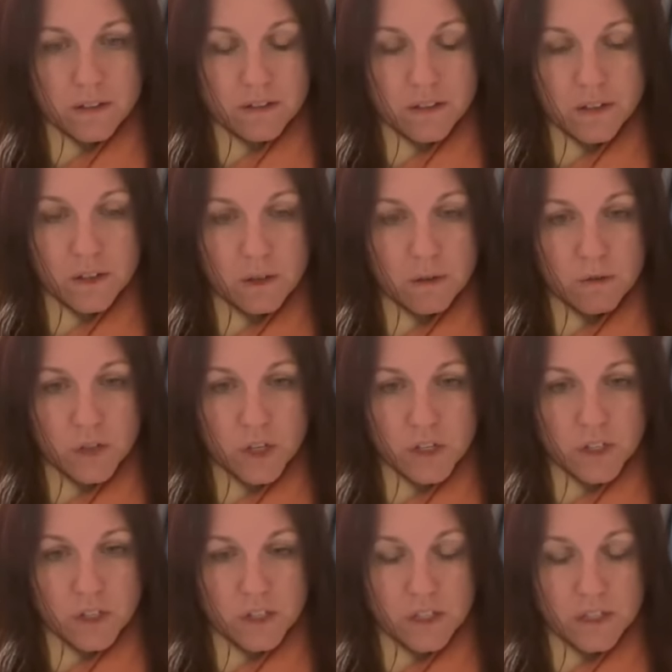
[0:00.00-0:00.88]
you know,
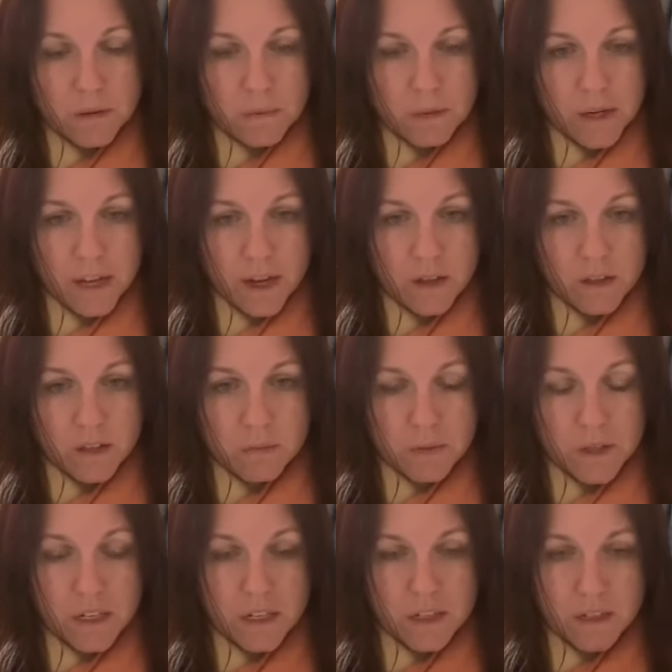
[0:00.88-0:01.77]
judging somebody else
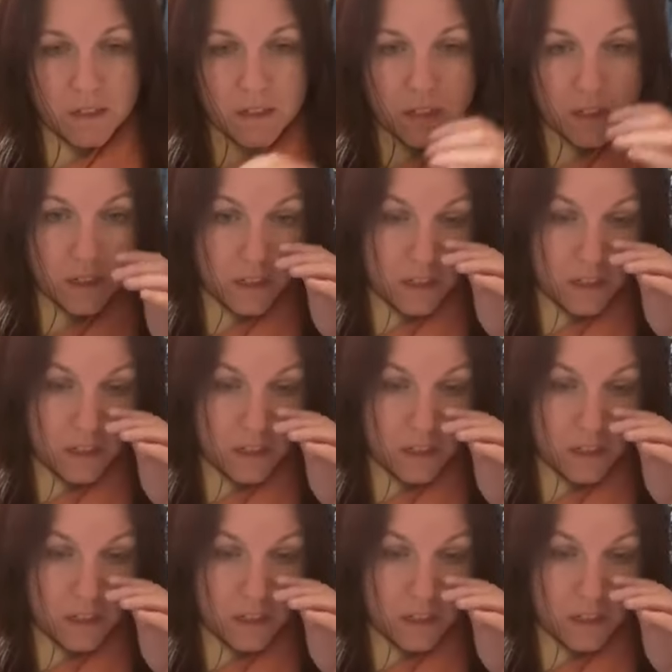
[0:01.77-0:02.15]
because,